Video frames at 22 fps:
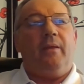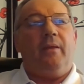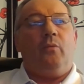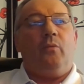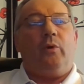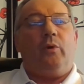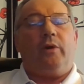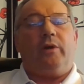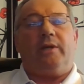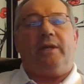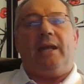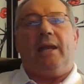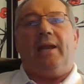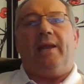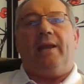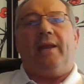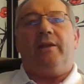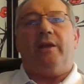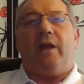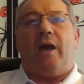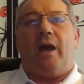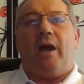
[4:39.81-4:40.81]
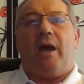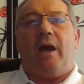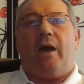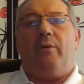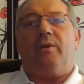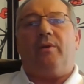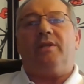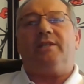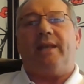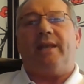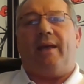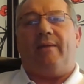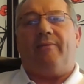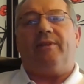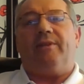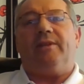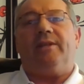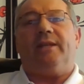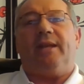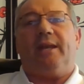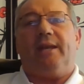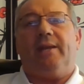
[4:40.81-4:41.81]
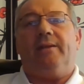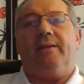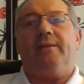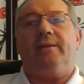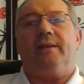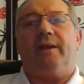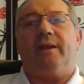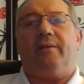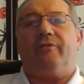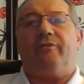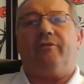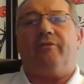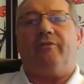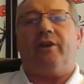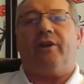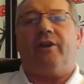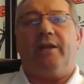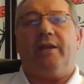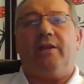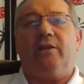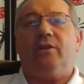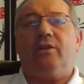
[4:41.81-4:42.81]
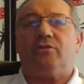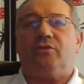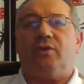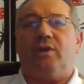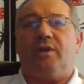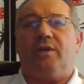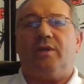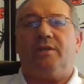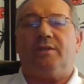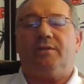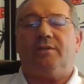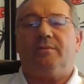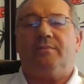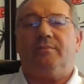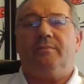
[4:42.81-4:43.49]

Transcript: we're dealing now in 17 different industries,